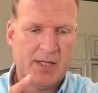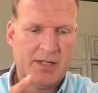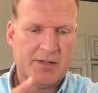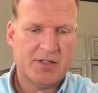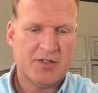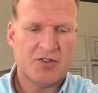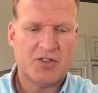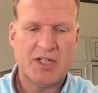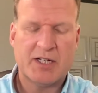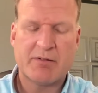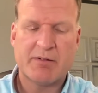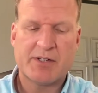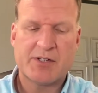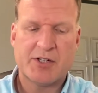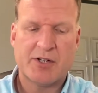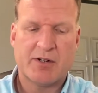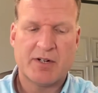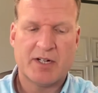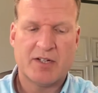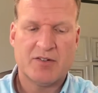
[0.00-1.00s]
"The secret
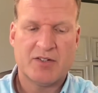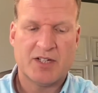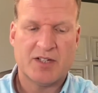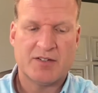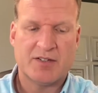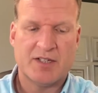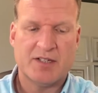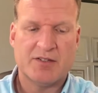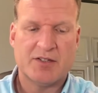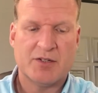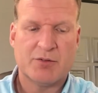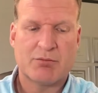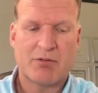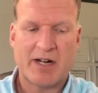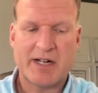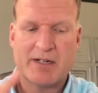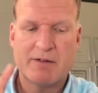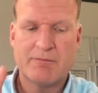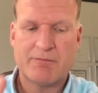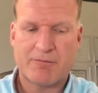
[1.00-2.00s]
to your existence is
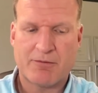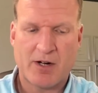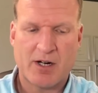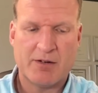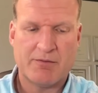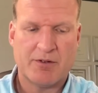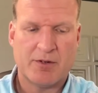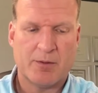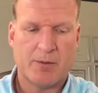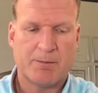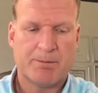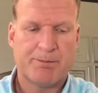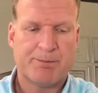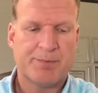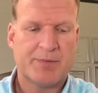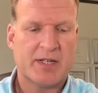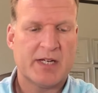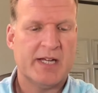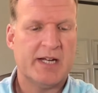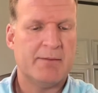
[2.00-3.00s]
right in front of you,
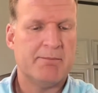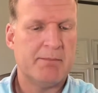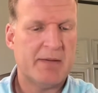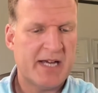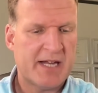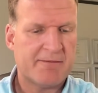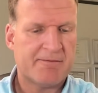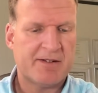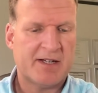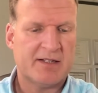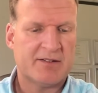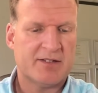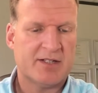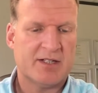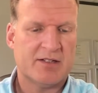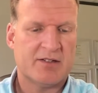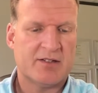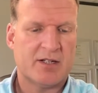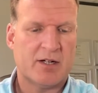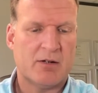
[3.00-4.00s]
and it manifests
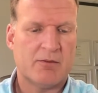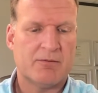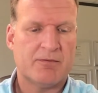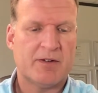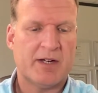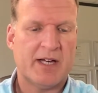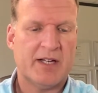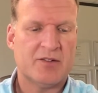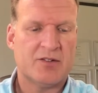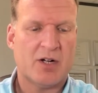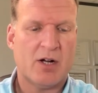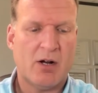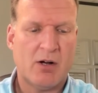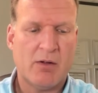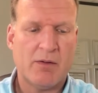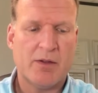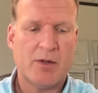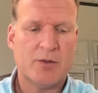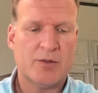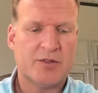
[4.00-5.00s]
itself as
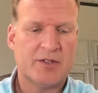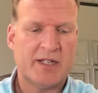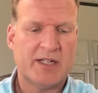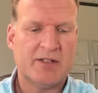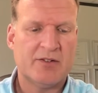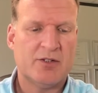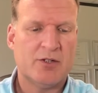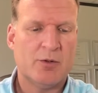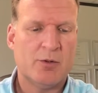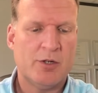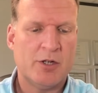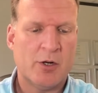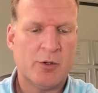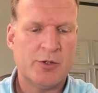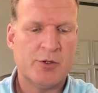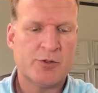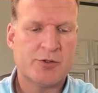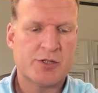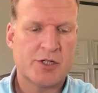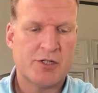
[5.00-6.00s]
all those things you know
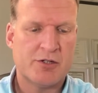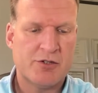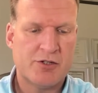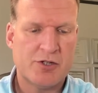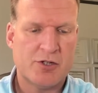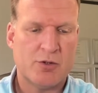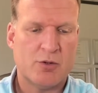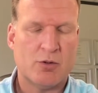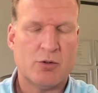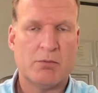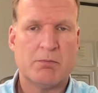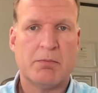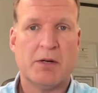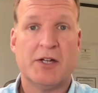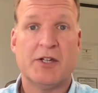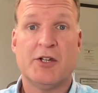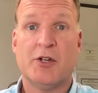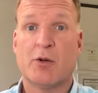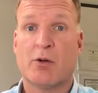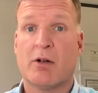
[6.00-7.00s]
you should do,
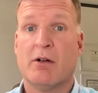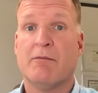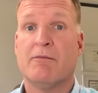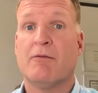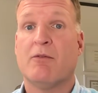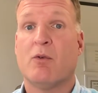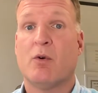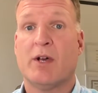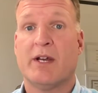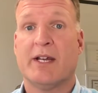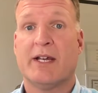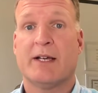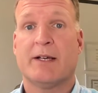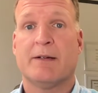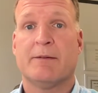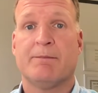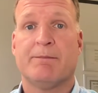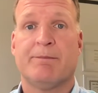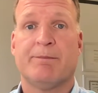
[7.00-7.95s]
but you're avoiding."